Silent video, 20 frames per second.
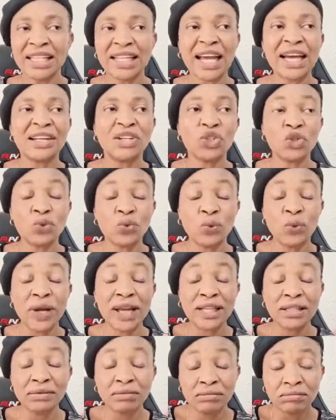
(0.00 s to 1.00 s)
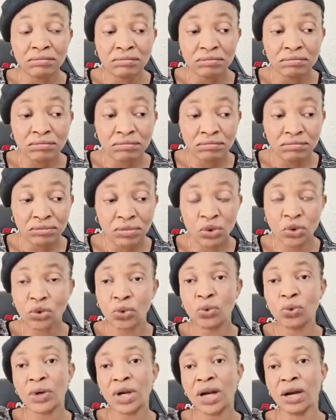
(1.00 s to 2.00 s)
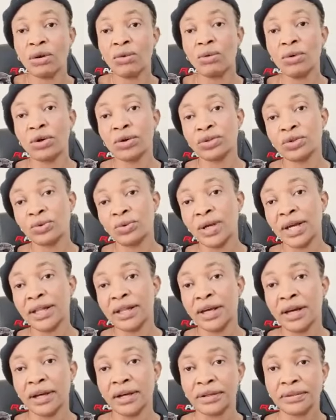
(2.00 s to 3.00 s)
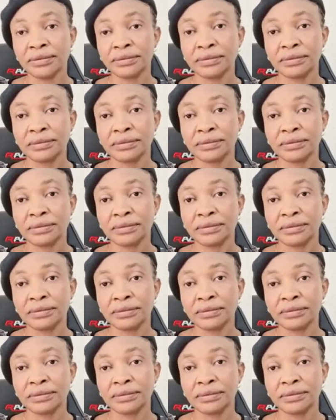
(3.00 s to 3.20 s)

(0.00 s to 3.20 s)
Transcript: That is when two can work together.